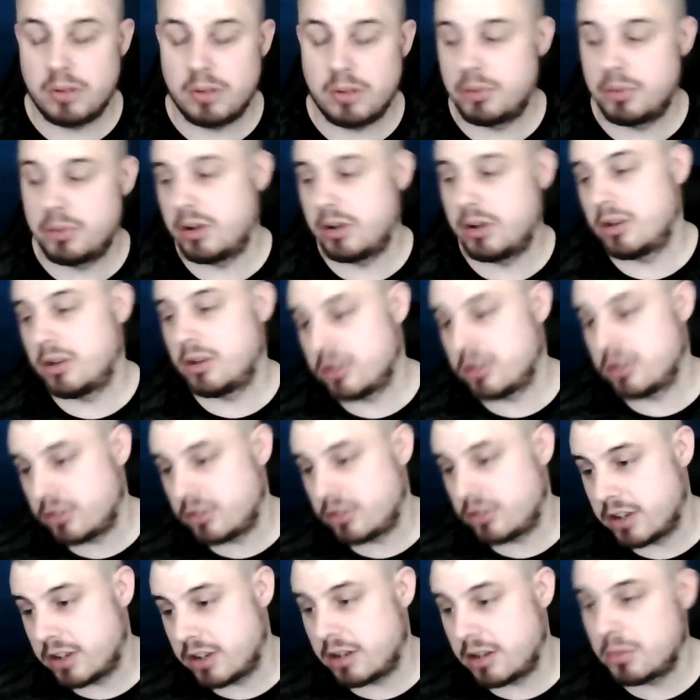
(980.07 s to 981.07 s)
But like I
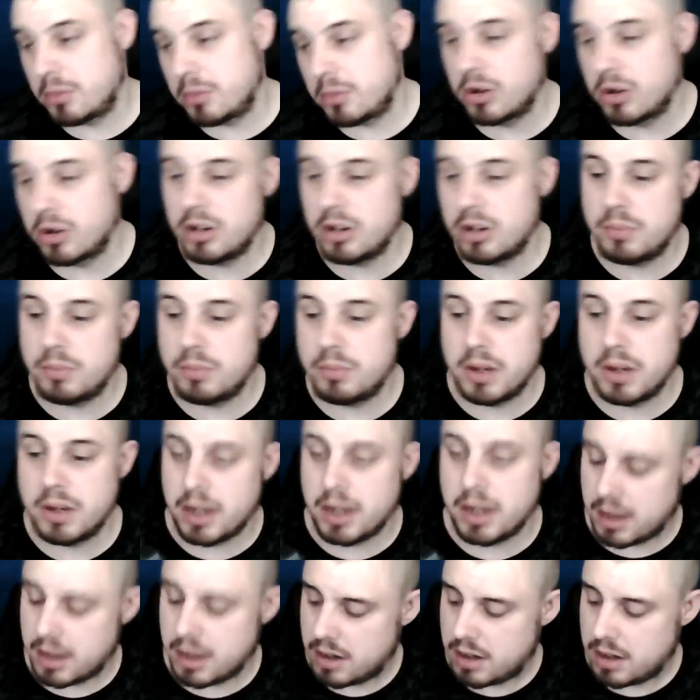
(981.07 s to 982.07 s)
said, I'm not going to
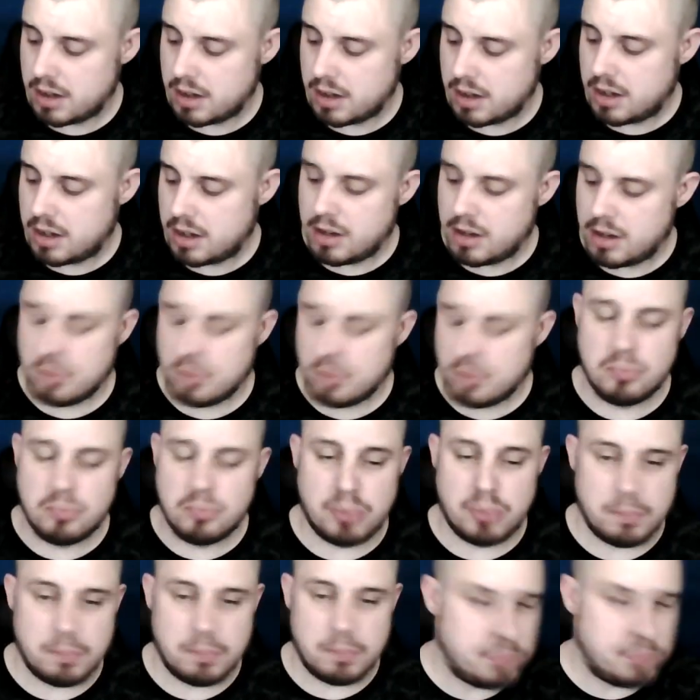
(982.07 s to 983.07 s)
be
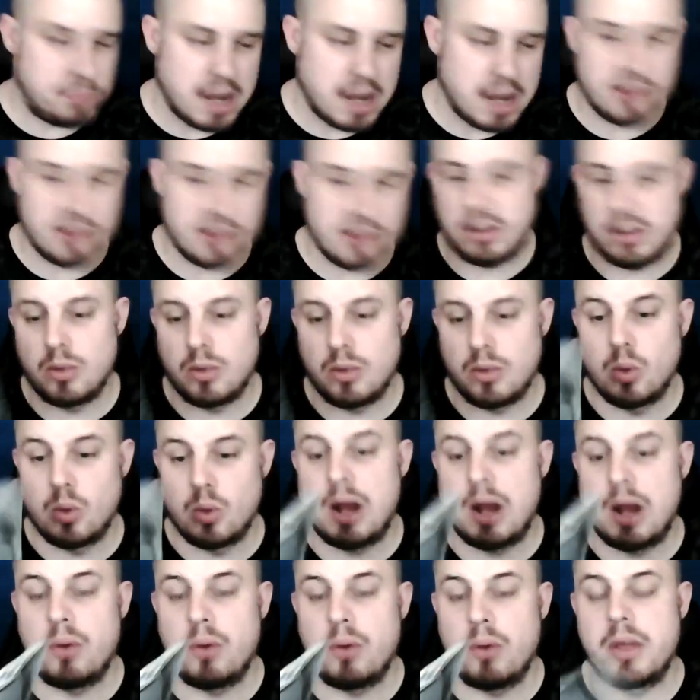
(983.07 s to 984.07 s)
blasting it all
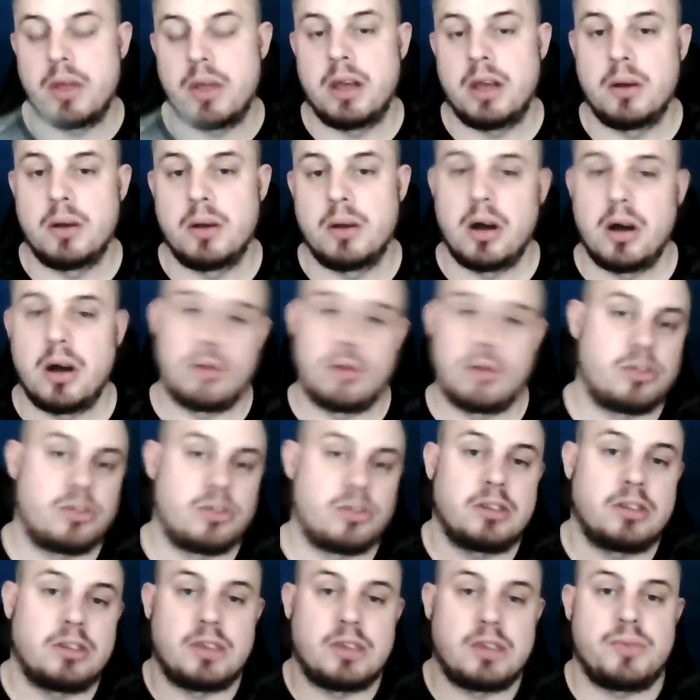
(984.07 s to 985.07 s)
out there. I'll just
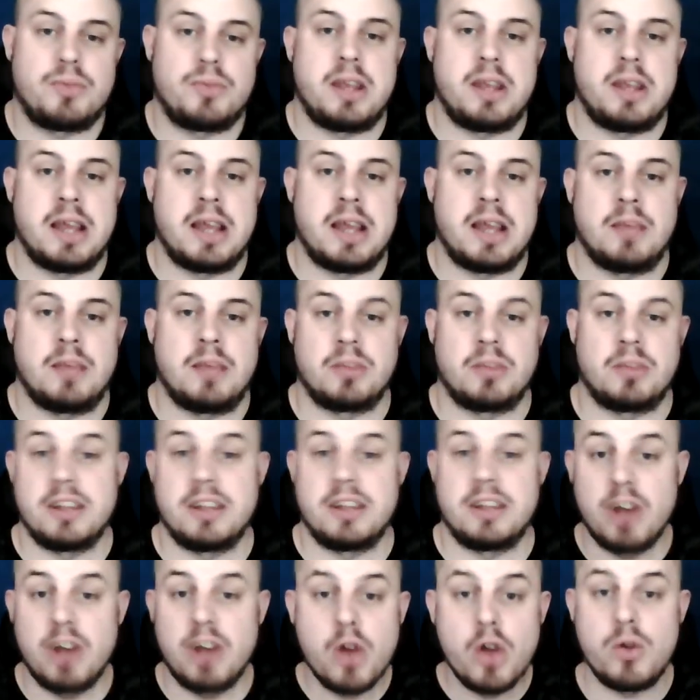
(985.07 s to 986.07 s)
have to give their names. They
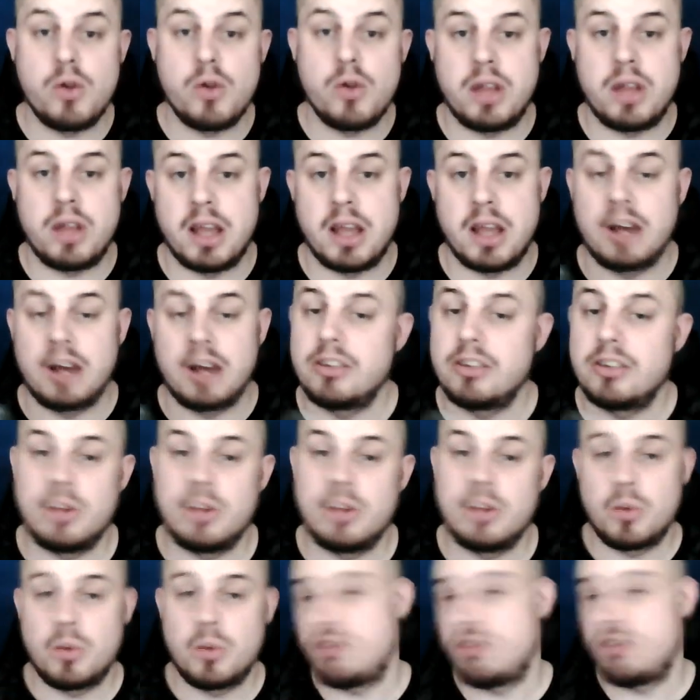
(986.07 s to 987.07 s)
know who they are because they're
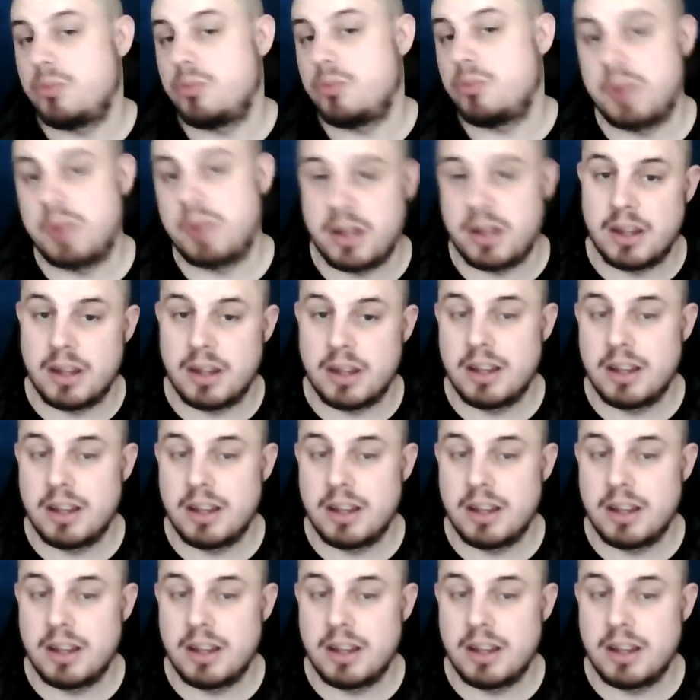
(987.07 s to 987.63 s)
watching me.